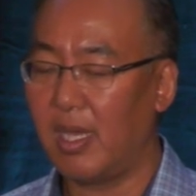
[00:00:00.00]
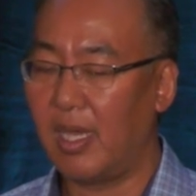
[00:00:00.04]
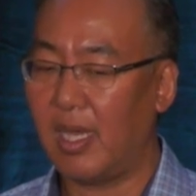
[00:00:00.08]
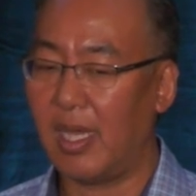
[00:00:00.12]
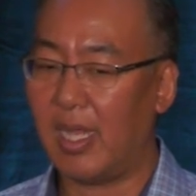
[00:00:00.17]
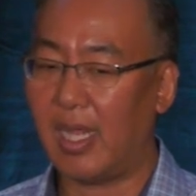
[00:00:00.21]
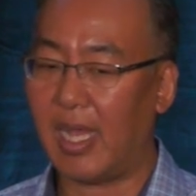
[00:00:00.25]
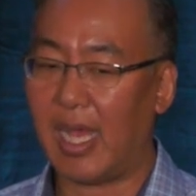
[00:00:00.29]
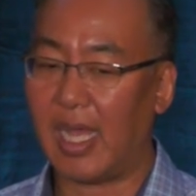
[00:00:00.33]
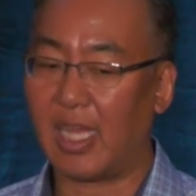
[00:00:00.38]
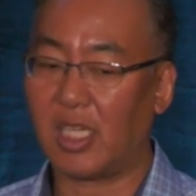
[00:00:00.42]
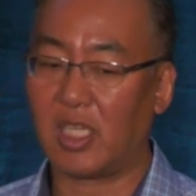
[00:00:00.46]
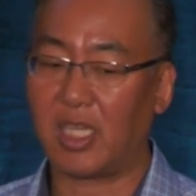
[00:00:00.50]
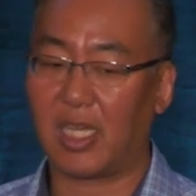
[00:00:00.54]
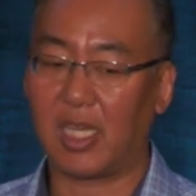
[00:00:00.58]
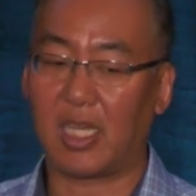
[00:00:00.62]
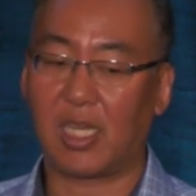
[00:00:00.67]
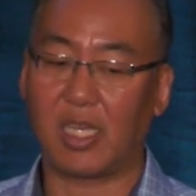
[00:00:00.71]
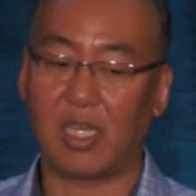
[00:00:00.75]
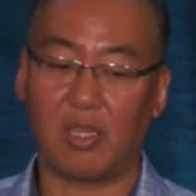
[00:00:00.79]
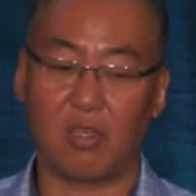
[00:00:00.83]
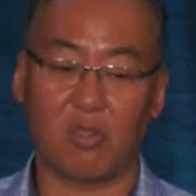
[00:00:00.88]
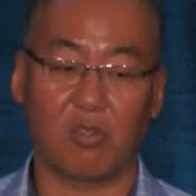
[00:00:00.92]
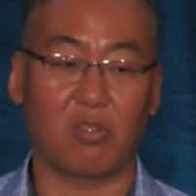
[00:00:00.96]
it actually
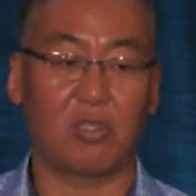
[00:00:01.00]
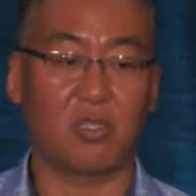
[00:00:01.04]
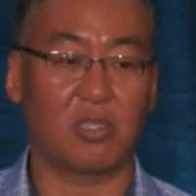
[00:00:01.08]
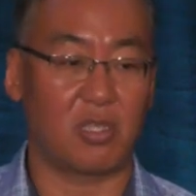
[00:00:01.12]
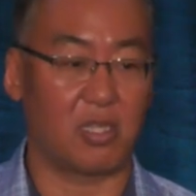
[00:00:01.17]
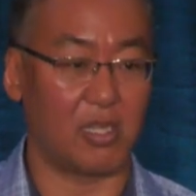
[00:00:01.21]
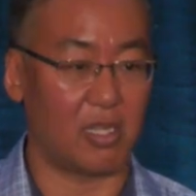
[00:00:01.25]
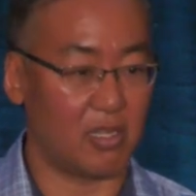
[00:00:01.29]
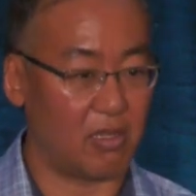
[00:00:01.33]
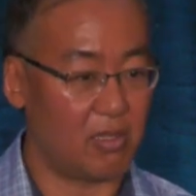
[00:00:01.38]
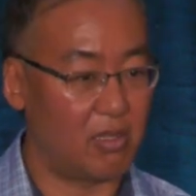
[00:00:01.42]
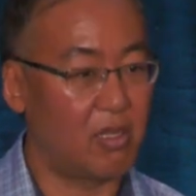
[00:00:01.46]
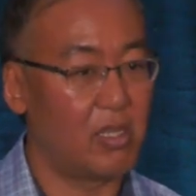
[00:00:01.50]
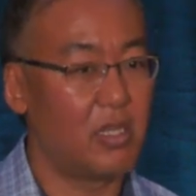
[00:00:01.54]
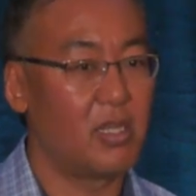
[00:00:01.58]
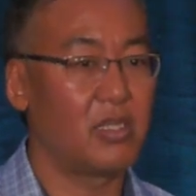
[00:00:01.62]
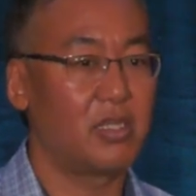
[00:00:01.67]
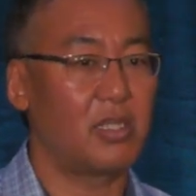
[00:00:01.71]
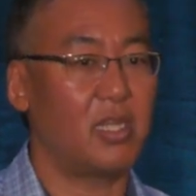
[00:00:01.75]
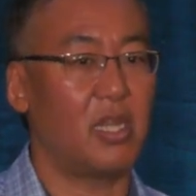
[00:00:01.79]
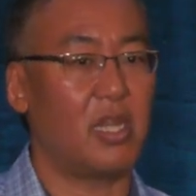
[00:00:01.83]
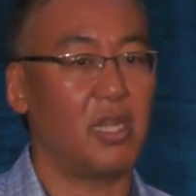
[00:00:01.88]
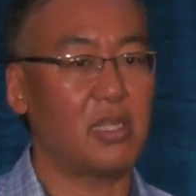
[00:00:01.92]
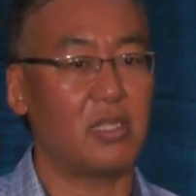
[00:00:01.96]
kills the
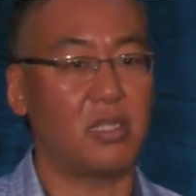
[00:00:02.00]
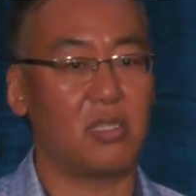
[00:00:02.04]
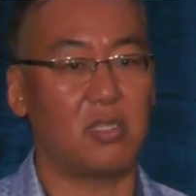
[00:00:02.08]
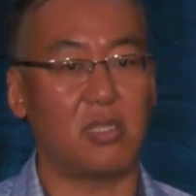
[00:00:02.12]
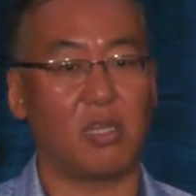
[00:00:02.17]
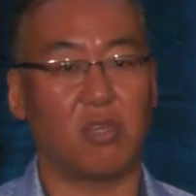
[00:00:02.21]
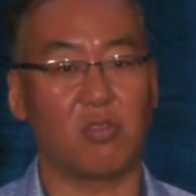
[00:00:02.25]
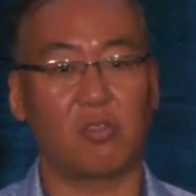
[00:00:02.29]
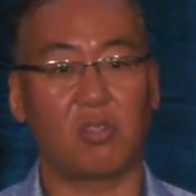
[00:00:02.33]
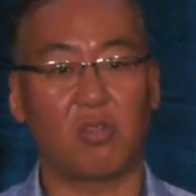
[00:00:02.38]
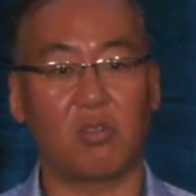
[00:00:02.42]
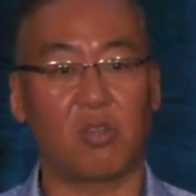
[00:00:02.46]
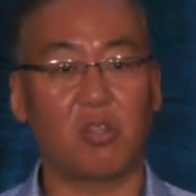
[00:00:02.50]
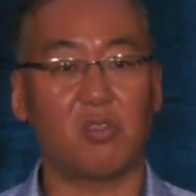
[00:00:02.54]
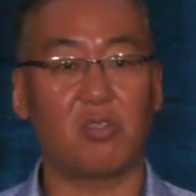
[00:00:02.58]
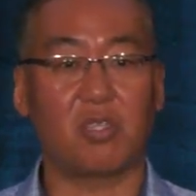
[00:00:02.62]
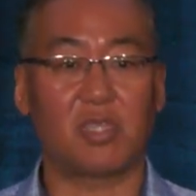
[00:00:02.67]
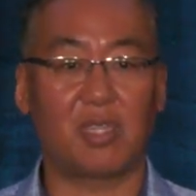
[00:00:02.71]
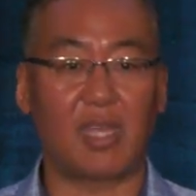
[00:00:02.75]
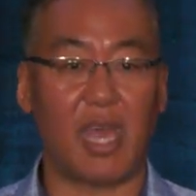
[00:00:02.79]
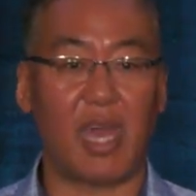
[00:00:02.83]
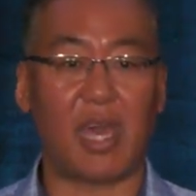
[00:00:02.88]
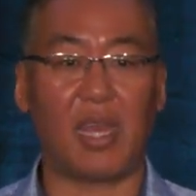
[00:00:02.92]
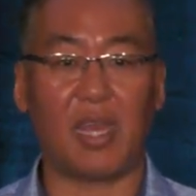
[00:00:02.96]
senescent cells. So there's
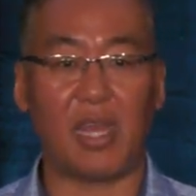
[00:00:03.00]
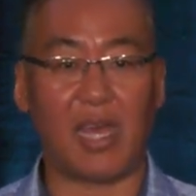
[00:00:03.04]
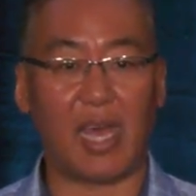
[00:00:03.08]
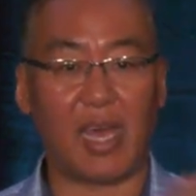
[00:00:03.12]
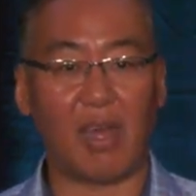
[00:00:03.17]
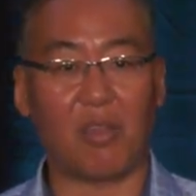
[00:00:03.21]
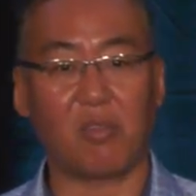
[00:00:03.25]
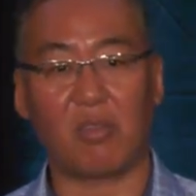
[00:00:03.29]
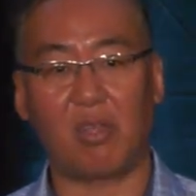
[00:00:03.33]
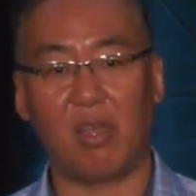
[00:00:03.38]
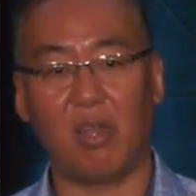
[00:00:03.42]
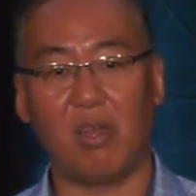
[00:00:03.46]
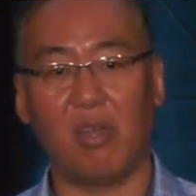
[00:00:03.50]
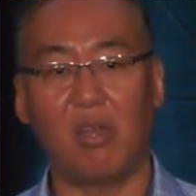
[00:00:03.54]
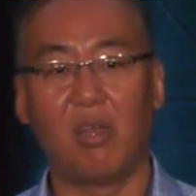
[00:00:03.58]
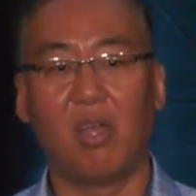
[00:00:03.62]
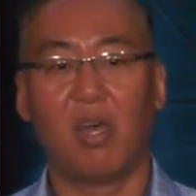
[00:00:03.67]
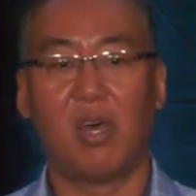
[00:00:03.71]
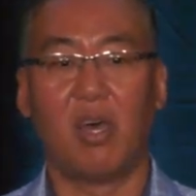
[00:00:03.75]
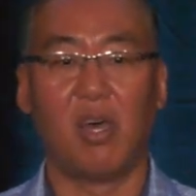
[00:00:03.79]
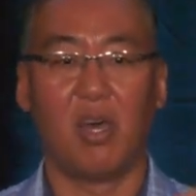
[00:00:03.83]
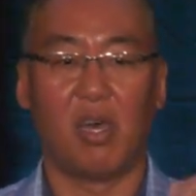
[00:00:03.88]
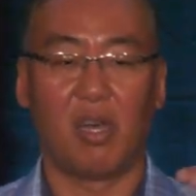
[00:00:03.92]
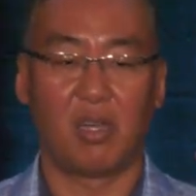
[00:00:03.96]
data out there,
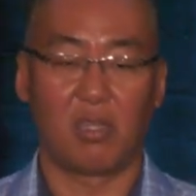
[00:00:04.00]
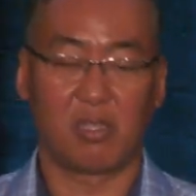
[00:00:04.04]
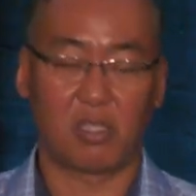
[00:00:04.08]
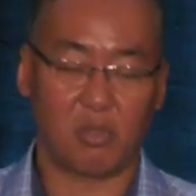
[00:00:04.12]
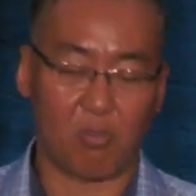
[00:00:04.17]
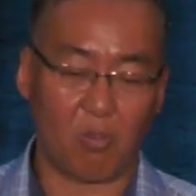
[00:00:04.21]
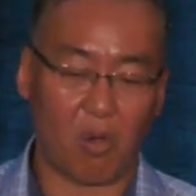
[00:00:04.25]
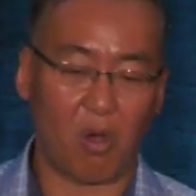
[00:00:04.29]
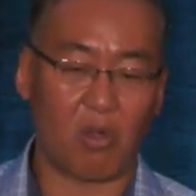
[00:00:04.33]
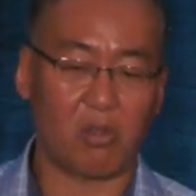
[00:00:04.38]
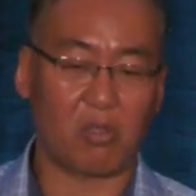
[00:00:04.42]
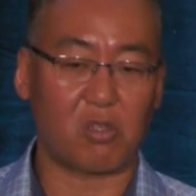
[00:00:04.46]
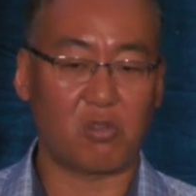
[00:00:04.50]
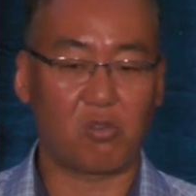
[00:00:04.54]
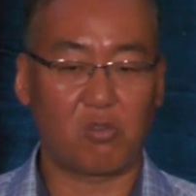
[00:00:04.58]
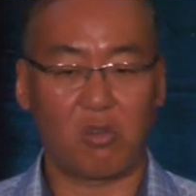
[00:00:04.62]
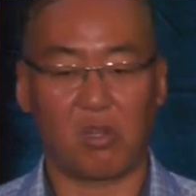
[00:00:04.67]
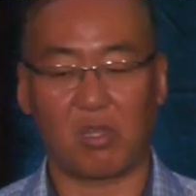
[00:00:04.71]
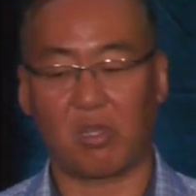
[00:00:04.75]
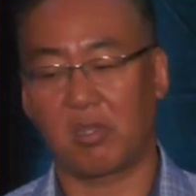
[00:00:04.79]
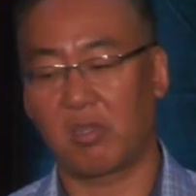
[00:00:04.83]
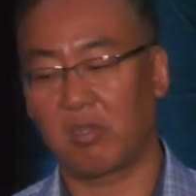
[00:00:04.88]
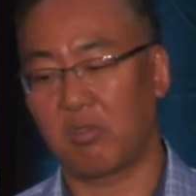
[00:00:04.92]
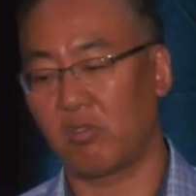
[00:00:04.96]
small
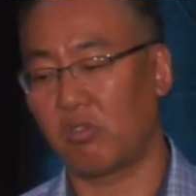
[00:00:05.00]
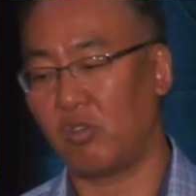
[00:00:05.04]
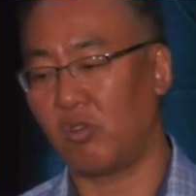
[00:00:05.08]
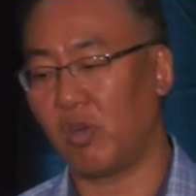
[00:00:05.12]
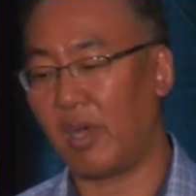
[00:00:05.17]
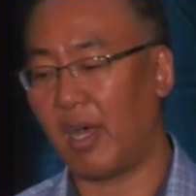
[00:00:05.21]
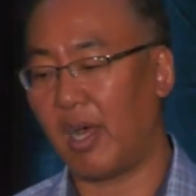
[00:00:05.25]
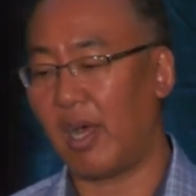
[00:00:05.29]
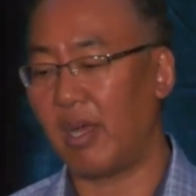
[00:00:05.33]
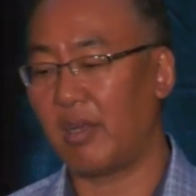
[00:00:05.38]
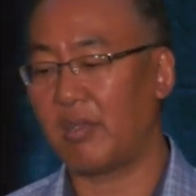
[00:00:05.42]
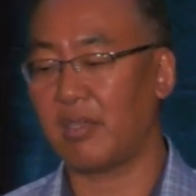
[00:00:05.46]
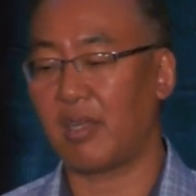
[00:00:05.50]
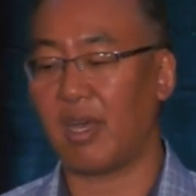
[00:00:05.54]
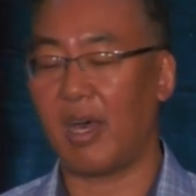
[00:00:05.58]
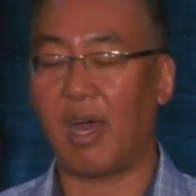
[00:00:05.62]
clinical trials.